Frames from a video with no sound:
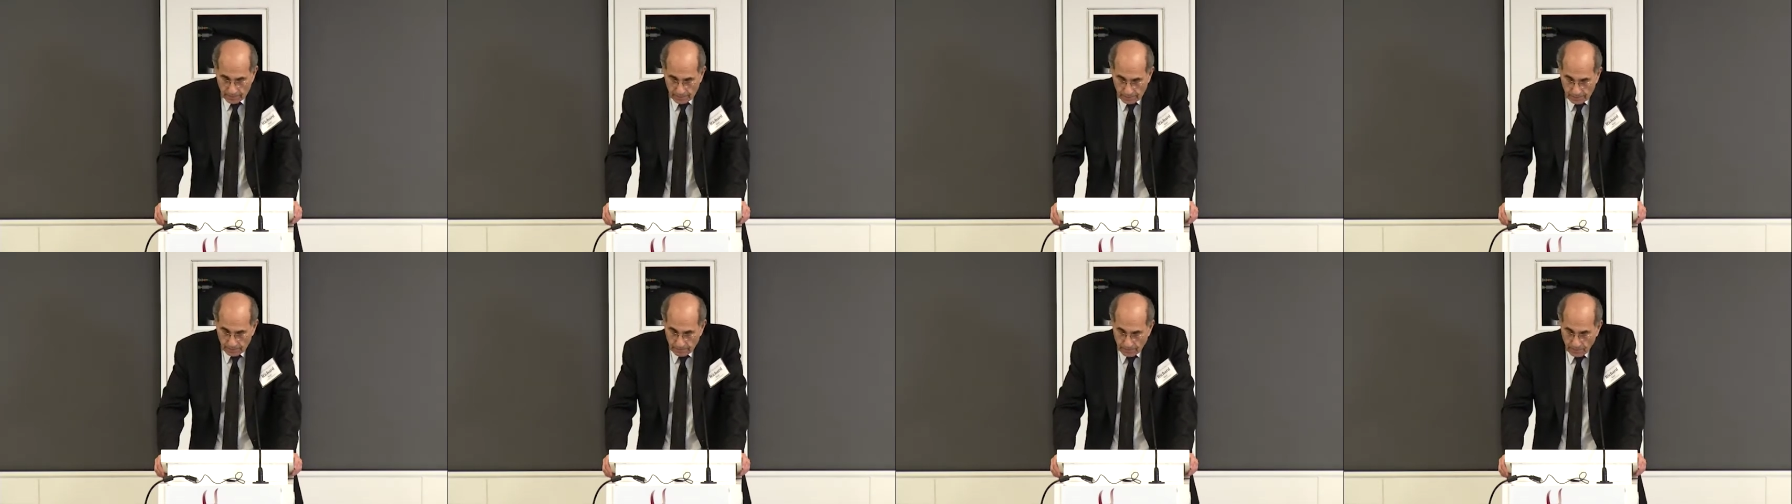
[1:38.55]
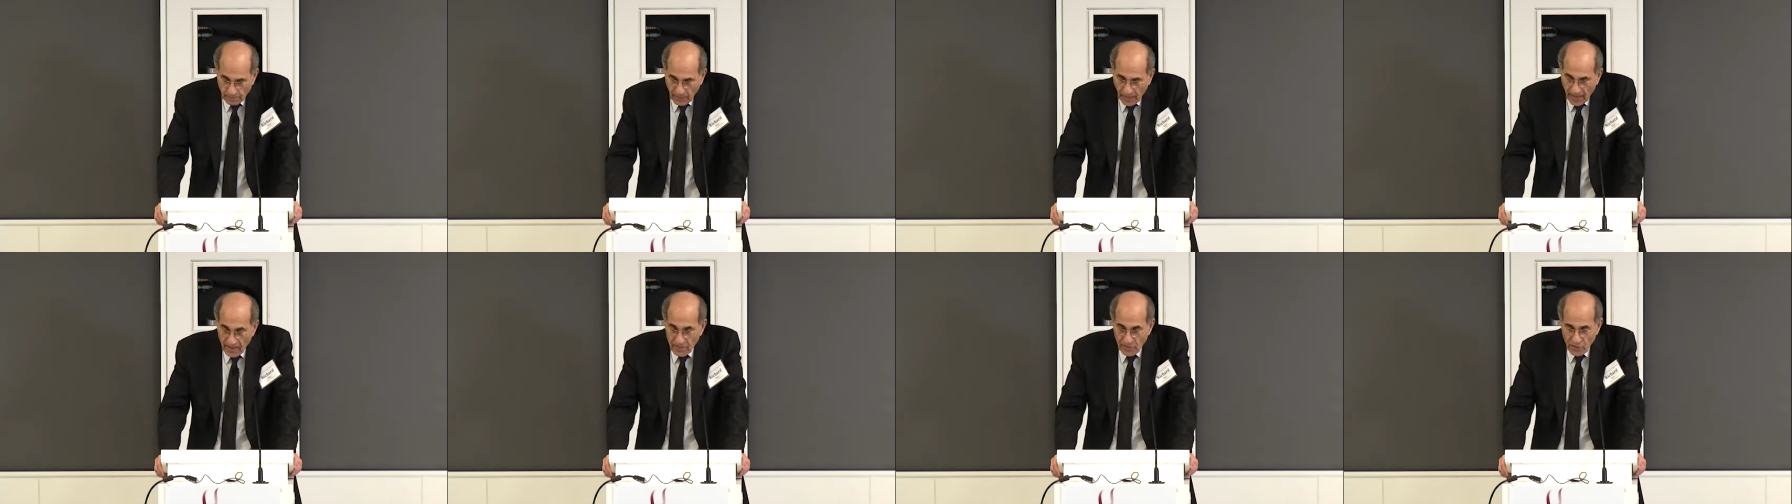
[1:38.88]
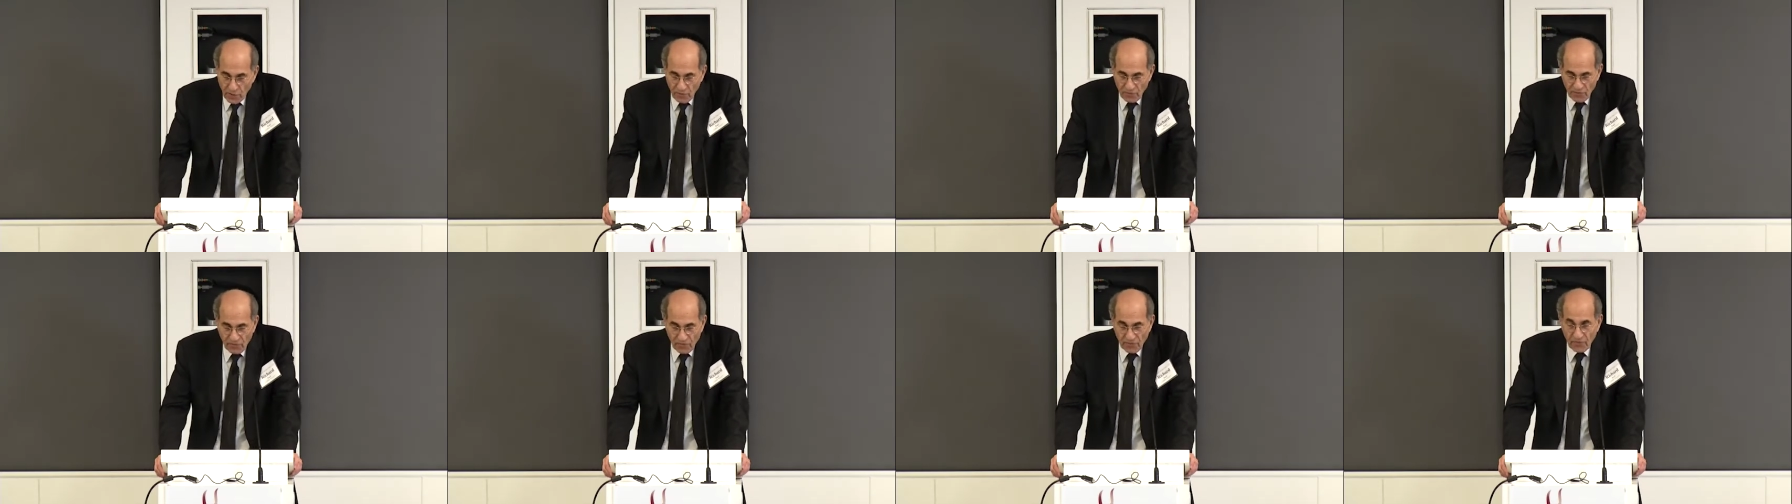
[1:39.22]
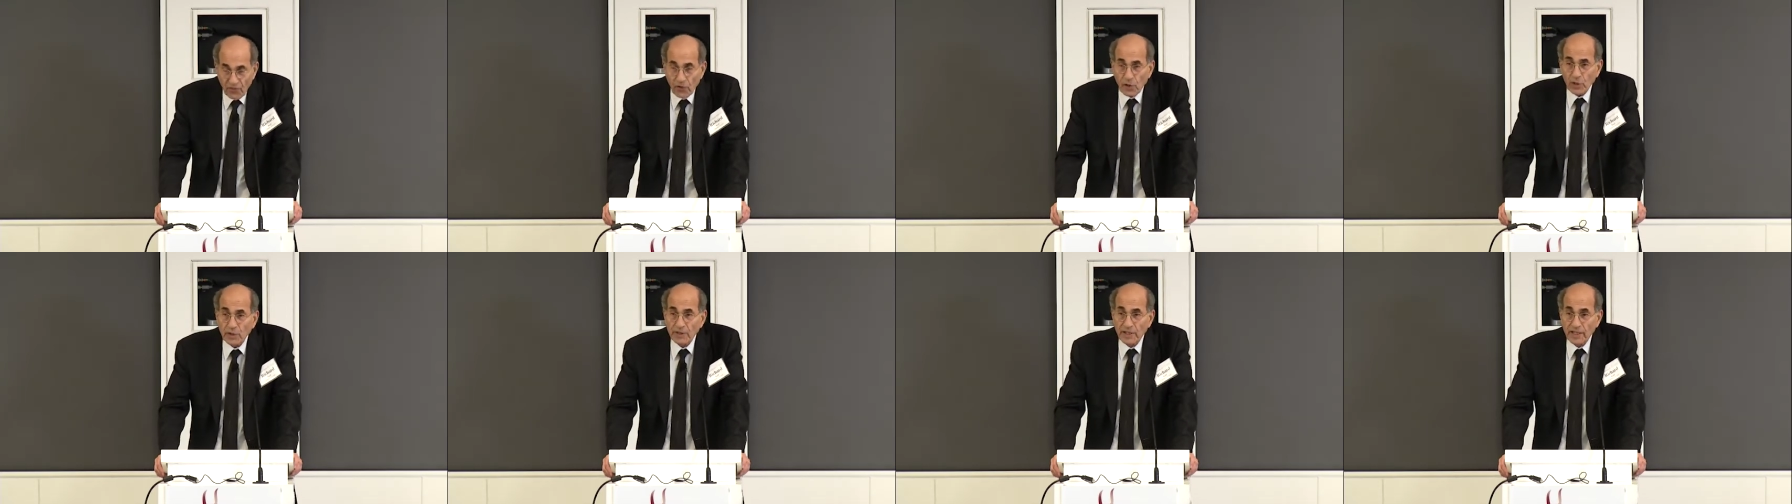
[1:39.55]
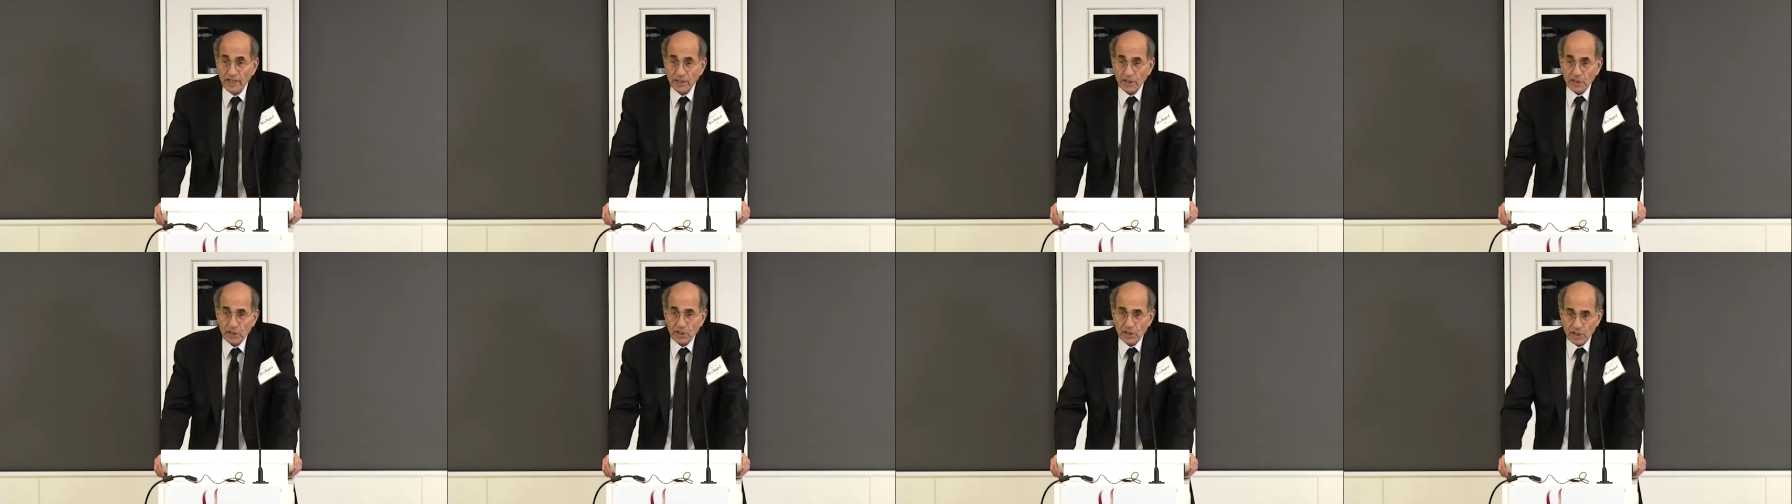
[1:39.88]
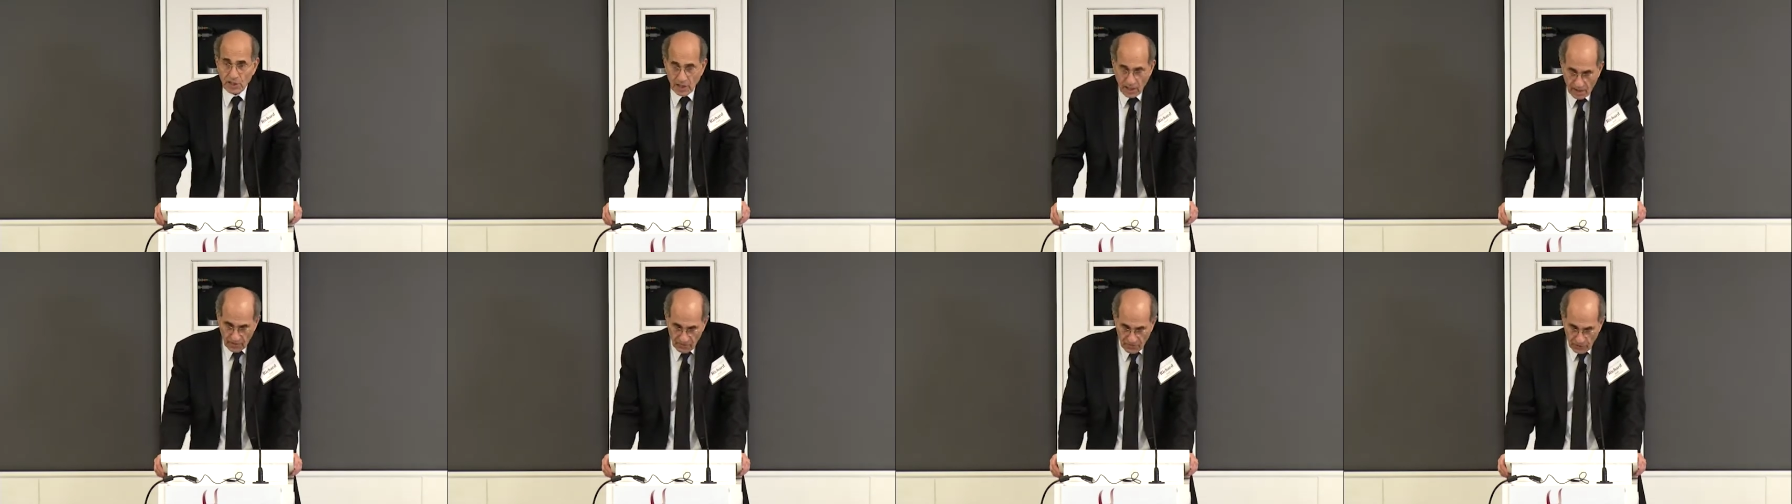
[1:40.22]
and the fullness
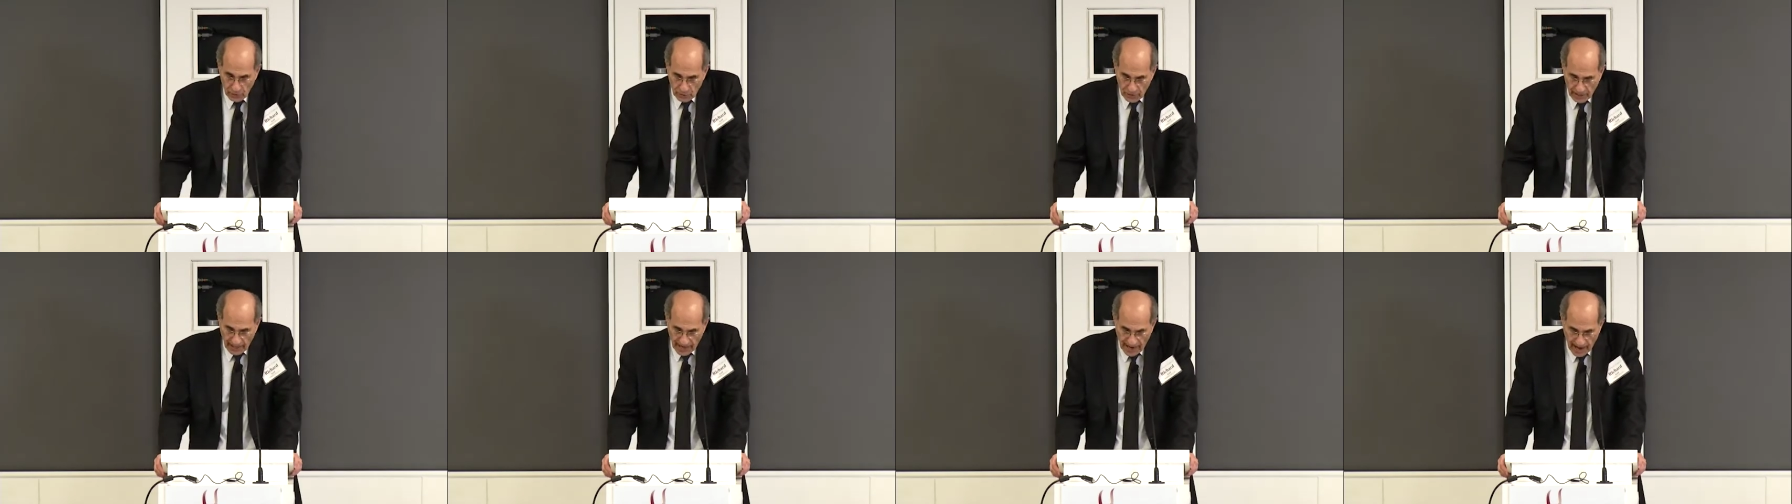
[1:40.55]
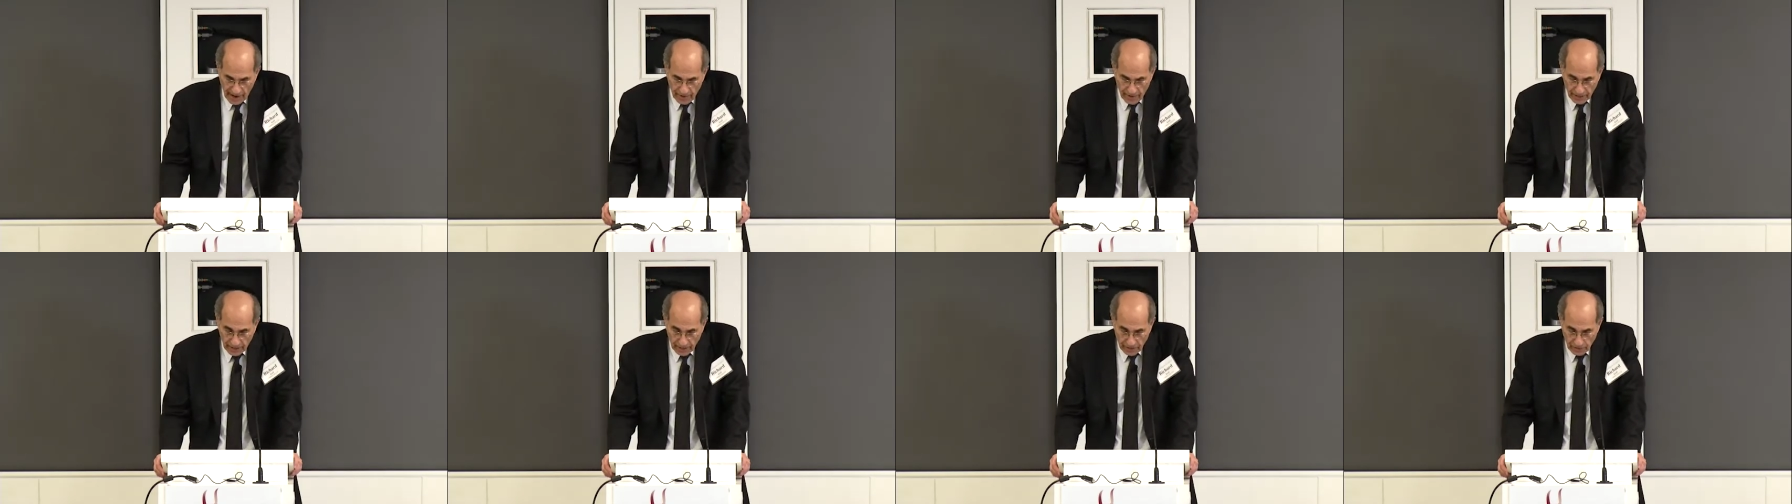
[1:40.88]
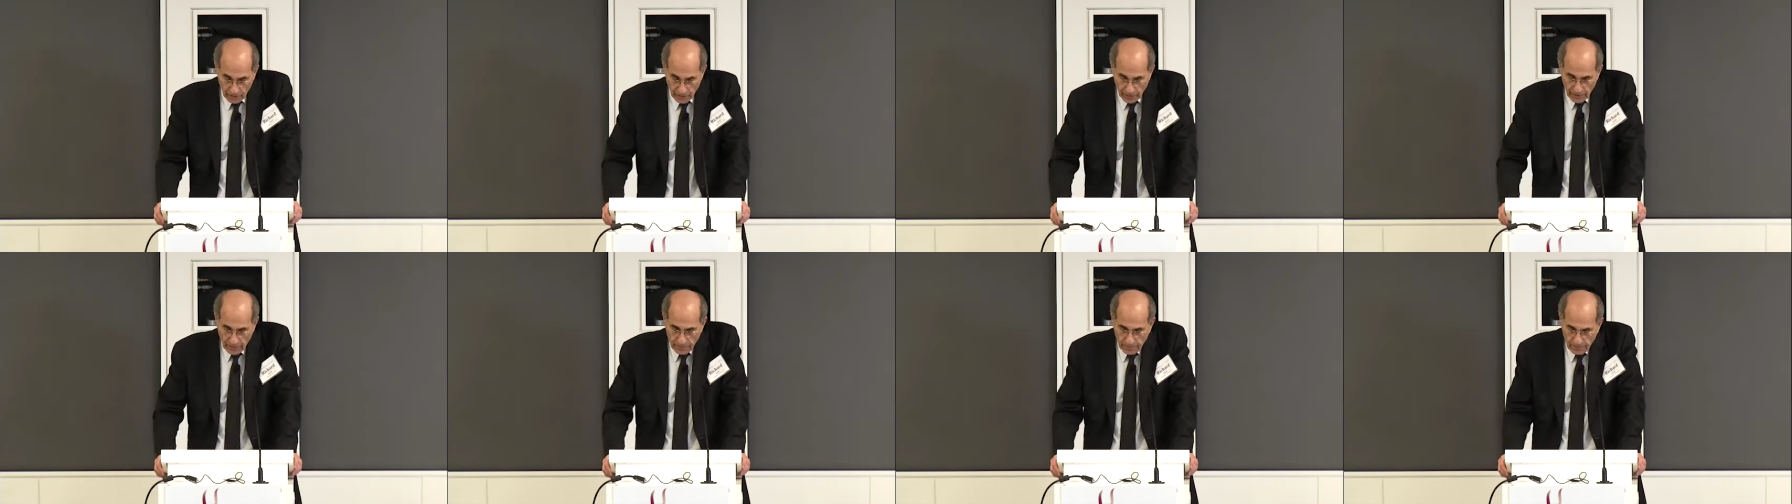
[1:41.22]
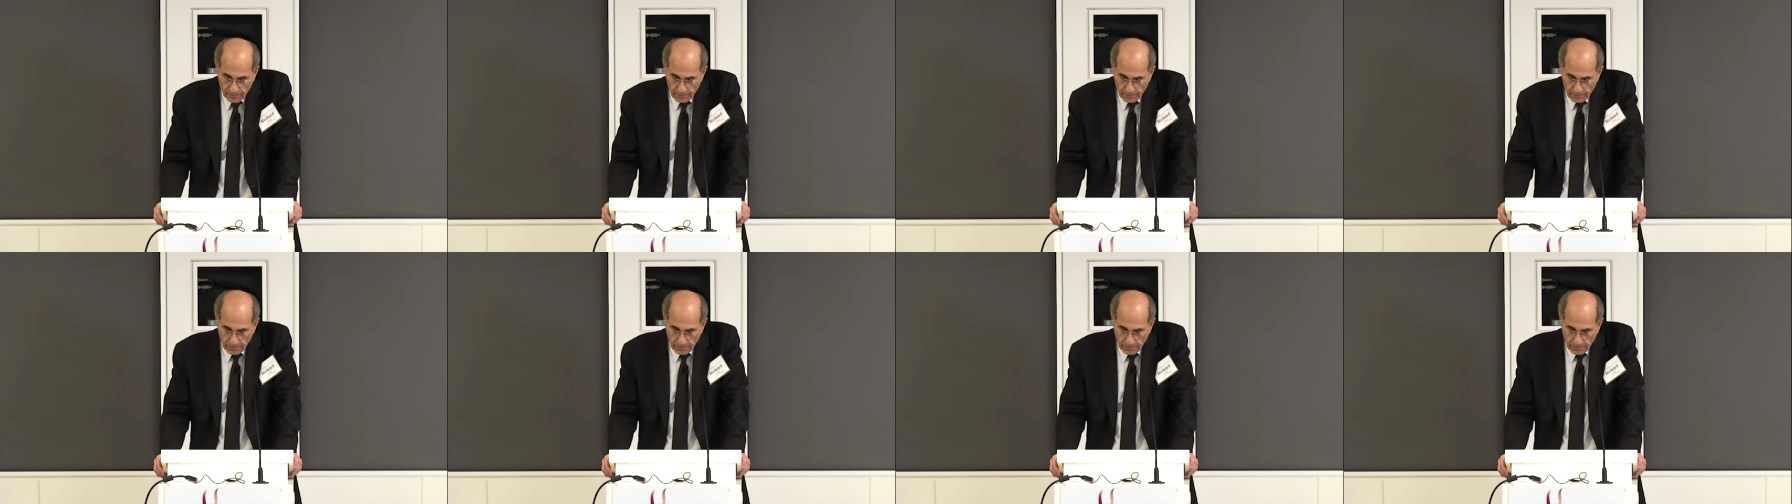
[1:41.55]
of her character.